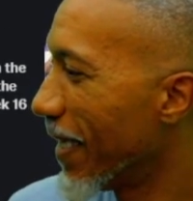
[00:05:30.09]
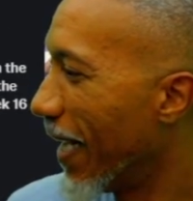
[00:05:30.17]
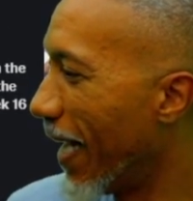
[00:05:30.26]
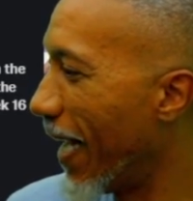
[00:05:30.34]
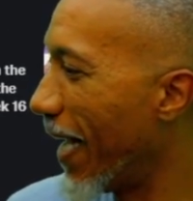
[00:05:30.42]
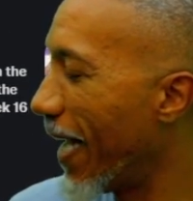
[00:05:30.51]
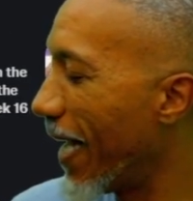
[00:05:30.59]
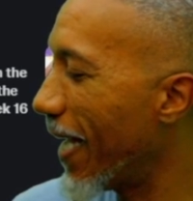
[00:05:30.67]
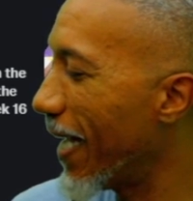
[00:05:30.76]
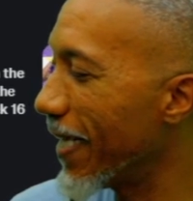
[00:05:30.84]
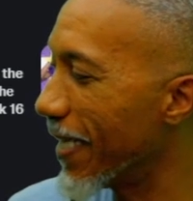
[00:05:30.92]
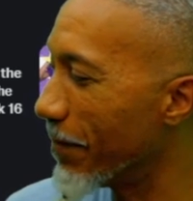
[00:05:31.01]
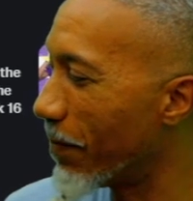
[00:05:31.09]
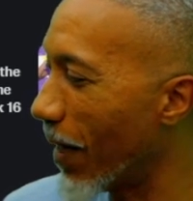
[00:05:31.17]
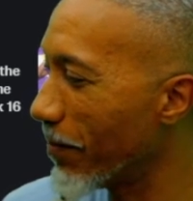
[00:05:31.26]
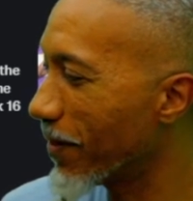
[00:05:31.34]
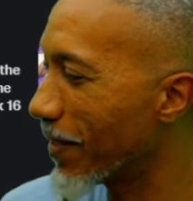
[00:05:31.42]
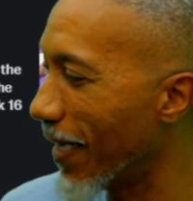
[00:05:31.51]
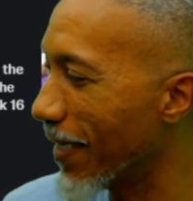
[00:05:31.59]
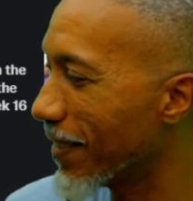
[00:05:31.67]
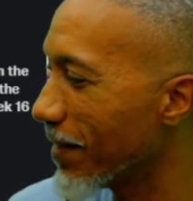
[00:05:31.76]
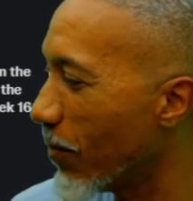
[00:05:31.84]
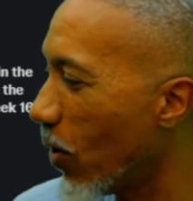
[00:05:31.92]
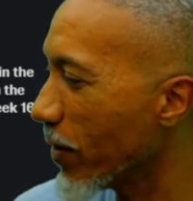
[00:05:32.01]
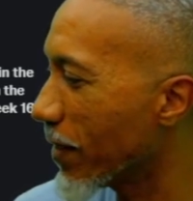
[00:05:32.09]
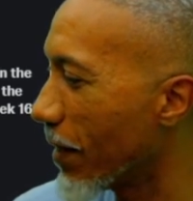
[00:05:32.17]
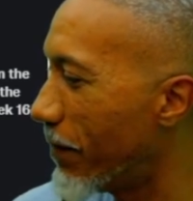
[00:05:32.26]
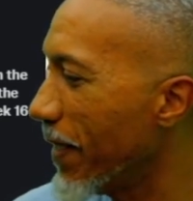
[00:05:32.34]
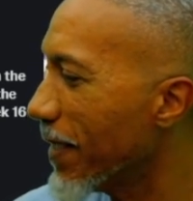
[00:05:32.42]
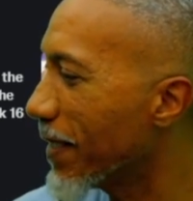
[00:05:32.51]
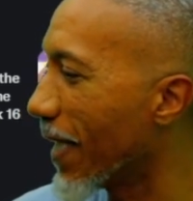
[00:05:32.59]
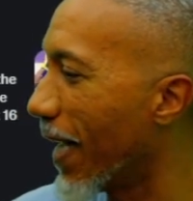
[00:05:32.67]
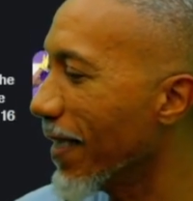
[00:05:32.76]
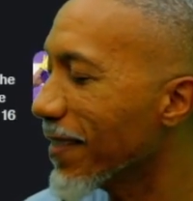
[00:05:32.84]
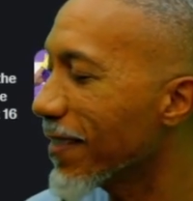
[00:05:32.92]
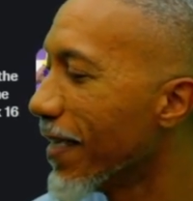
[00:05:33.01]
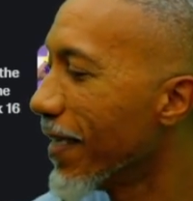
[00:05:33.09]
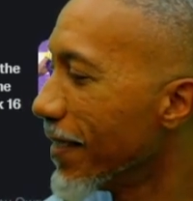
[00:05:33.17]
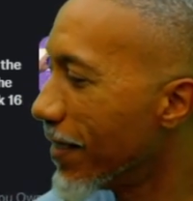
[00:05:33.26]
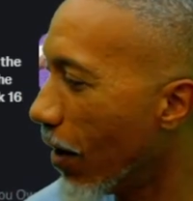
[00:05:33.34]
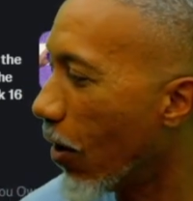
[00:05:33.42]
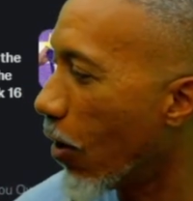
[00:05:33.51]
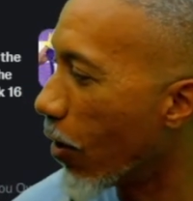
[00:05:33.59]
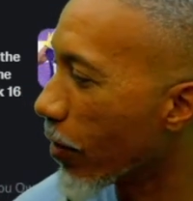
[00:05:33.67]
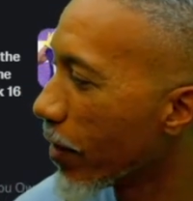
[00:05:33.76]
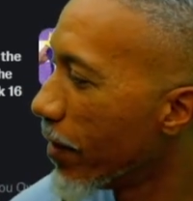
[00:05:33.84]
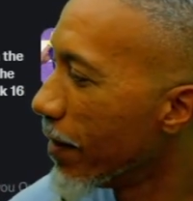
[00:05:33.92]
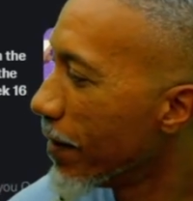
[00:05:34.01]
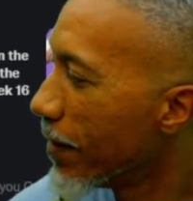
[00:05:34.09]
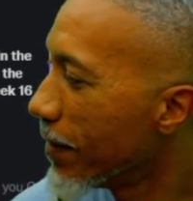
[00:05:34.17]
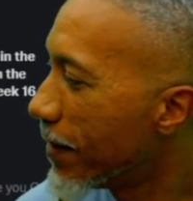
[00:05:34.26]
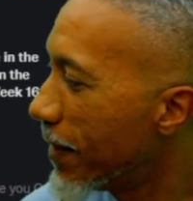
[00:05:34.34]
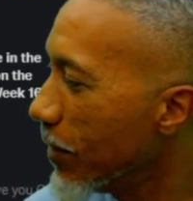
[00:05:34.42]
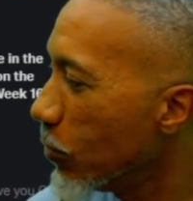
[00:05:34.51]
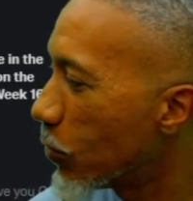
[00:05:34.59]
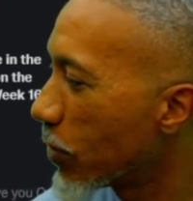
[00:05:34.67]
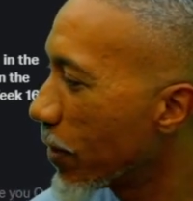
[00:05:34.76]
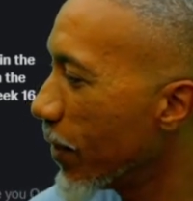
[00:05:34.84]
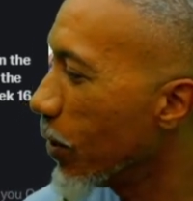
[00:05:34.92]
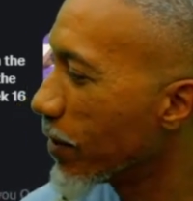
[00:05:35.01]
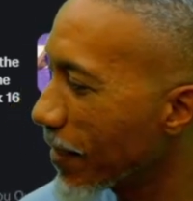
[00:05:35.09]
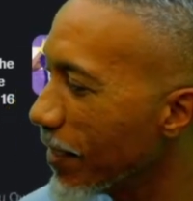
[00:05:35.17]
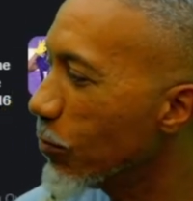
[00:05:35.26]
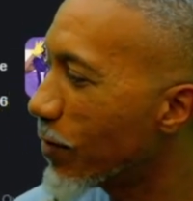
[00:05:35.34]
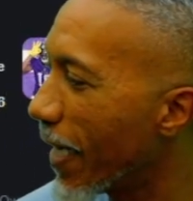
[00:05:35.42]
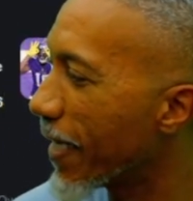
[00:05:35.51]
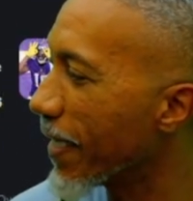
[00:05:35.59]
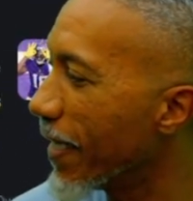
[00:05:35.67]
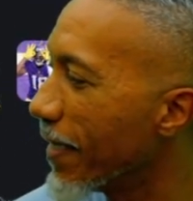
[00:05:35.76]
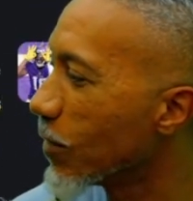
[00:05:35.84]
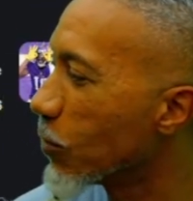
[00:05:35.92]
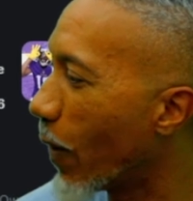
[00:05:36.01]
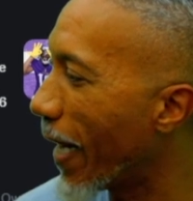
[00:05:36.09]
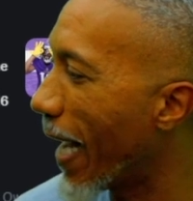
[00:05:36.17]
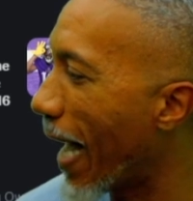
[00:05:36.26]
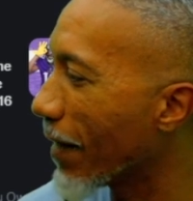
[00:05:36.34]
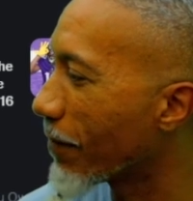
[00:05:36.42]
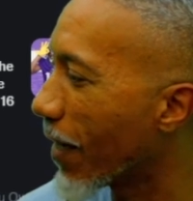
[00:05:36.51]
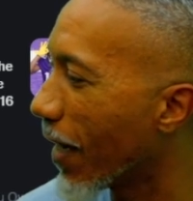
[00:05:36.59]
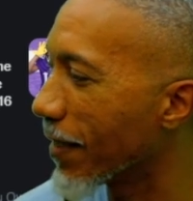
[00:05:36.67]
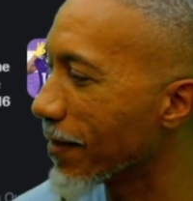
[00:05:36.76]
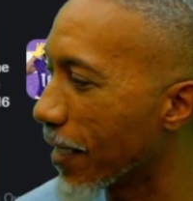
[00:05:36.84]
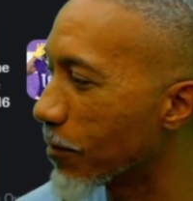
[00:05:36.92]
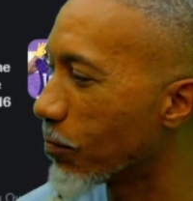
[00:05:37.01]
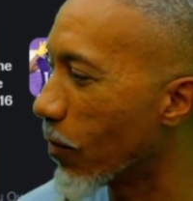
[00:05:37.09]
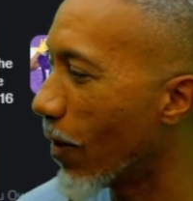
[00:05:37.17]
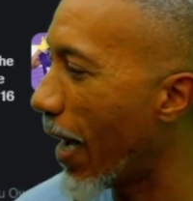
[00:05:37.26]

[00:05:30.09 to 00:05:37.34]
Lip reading: And Hip Hop says some more stuff. He says, dog, see you taking this way out of context, bro.